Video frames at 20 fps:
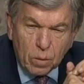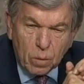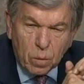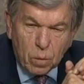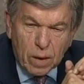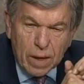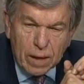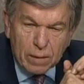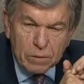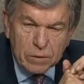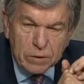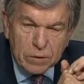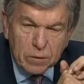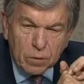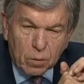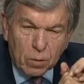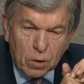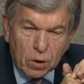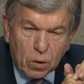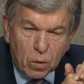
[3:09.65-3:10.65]
Why was the
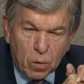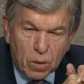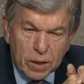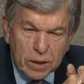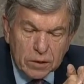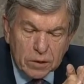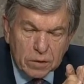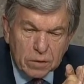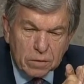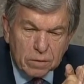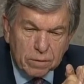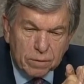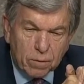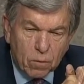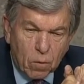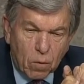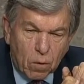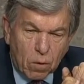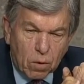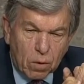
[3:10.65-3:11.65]
request
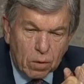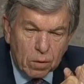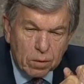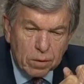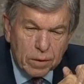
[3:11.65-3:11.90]
for